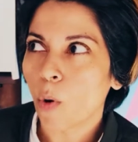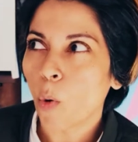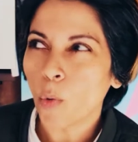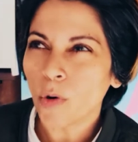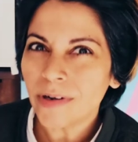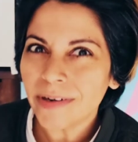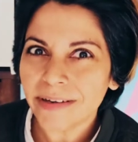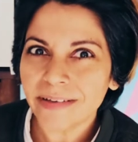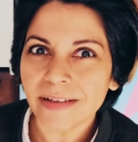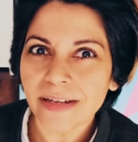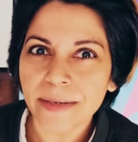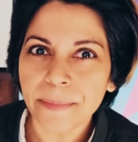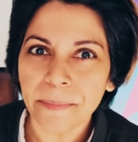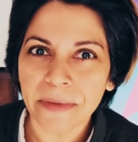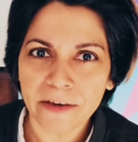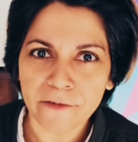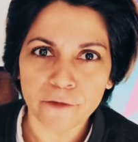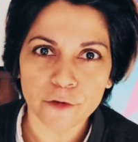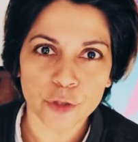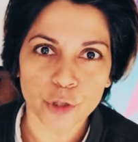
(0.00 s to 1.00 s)
older than
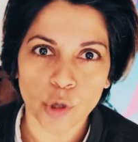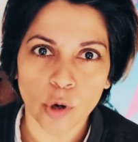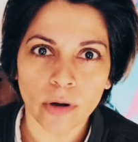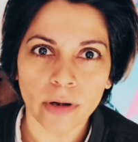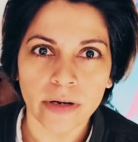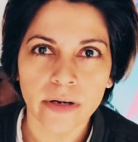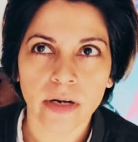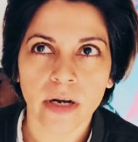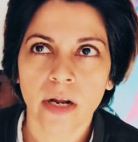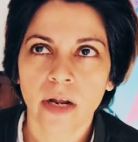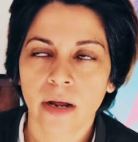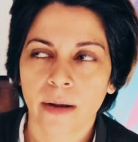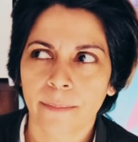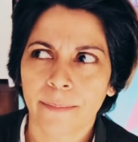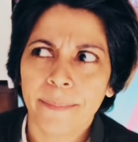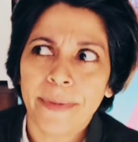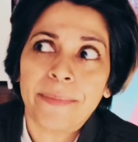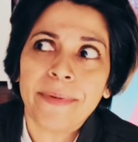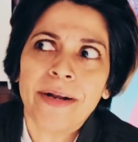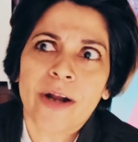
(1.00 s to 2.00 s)
me for sure.
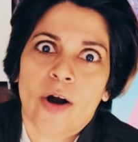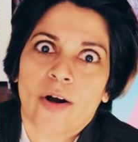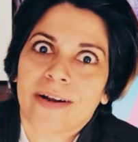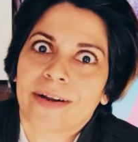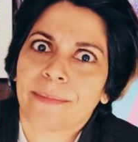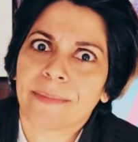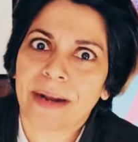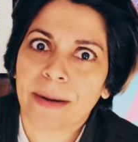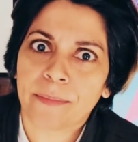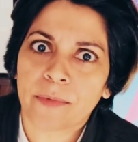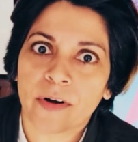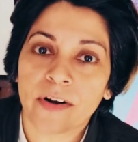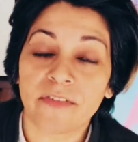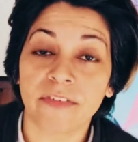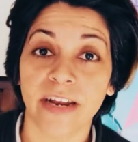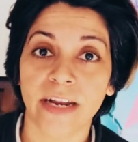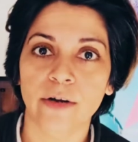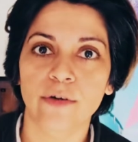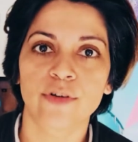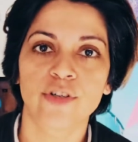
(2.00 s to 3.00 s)
Maybe not. I mean, I'm not
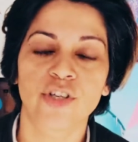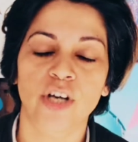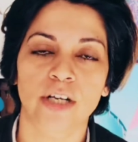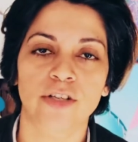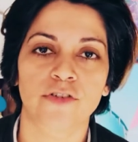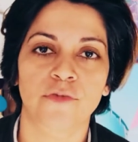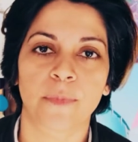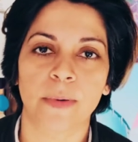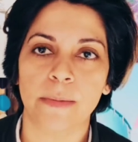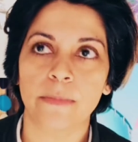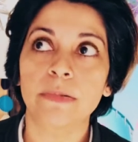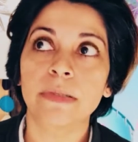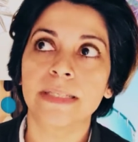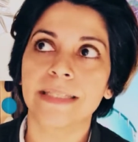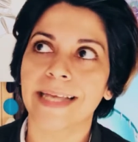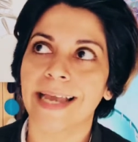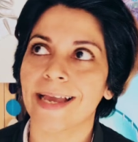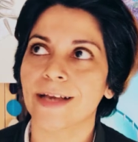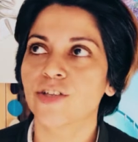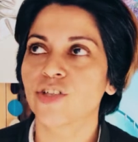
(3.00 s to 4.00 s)
a very good judge of
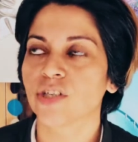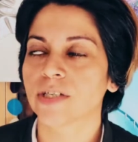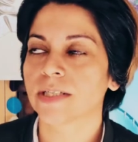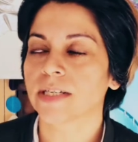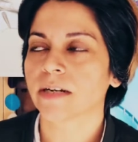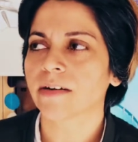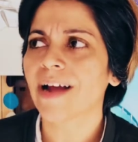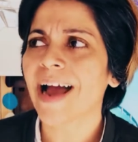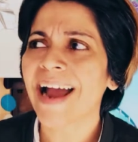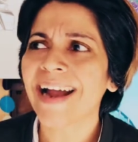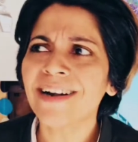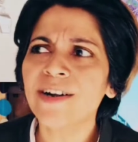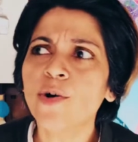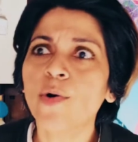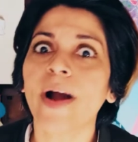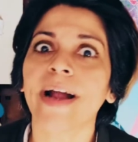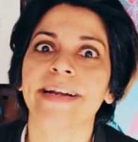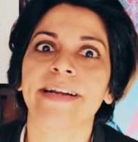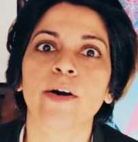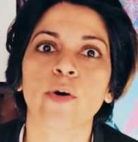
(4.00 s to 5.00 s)
people's age, etc. I had
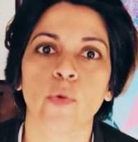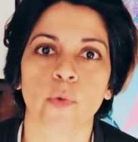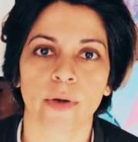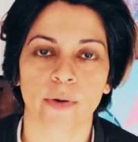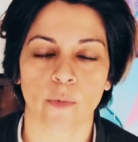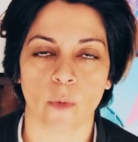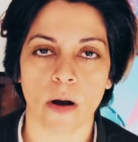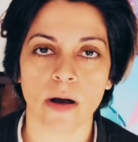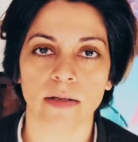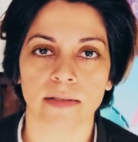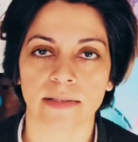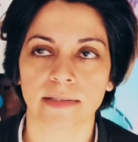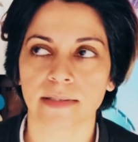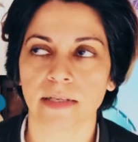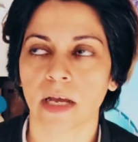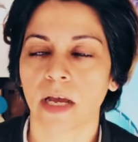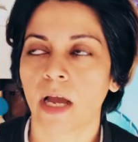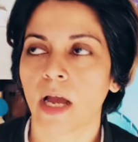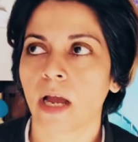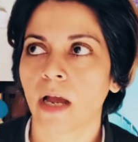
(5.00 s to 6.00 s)
no idea who he
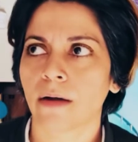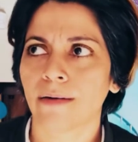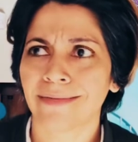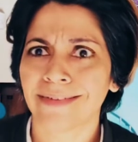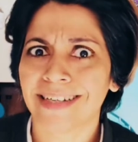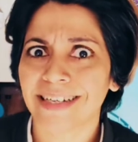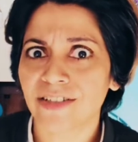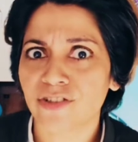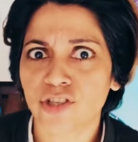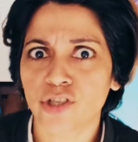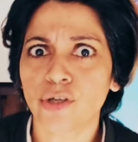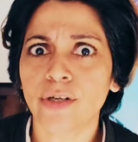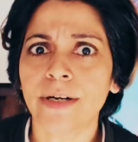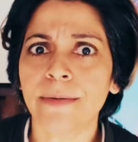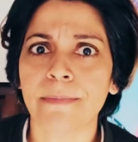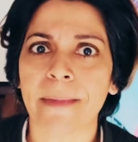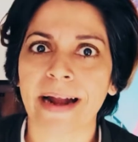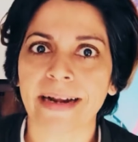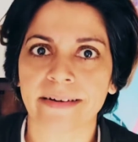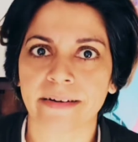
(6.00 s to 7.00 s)
was. That
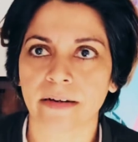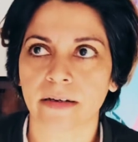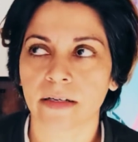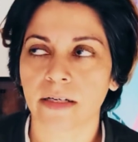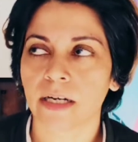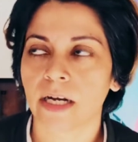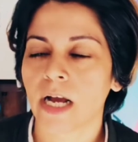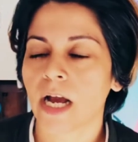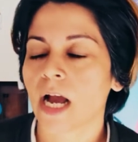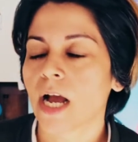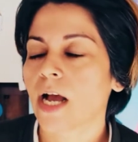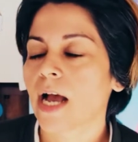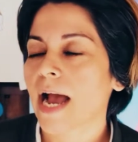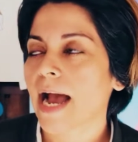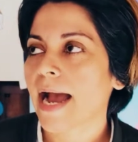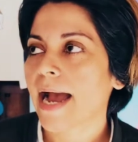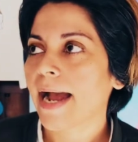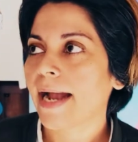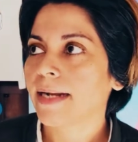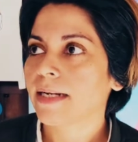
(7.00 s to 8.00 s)
shouldn't matter.
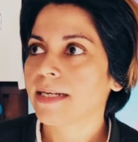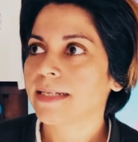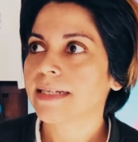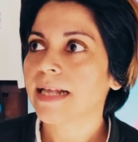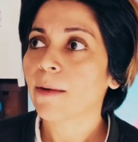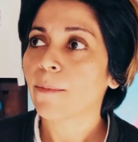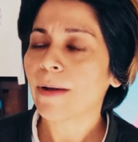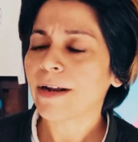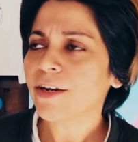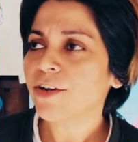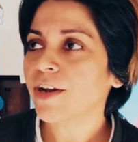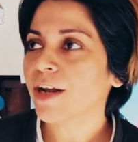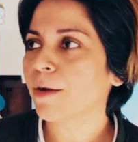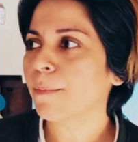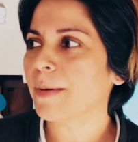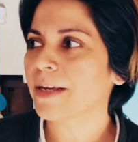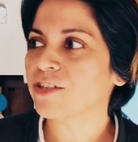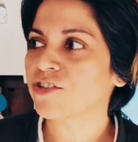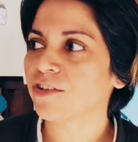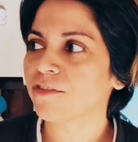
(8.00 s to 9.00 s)
And he's like, why don't you take
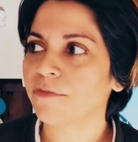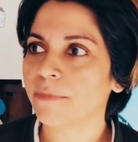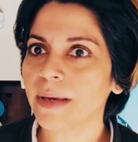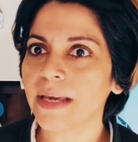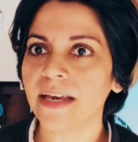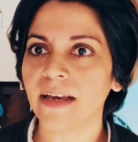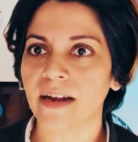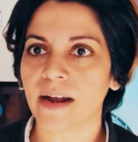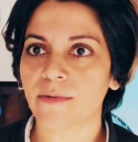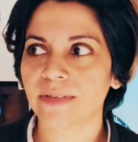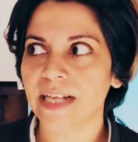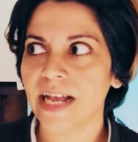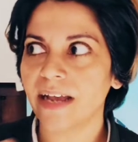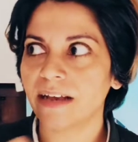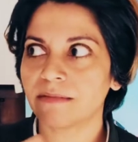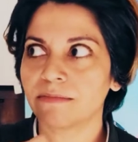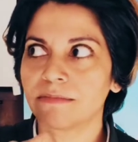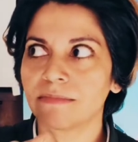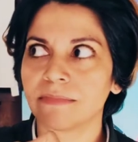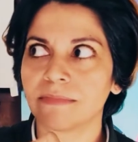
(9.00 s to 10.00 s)
a picture of me? And I was
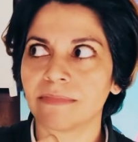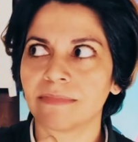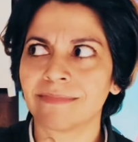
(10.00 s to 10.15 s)
like,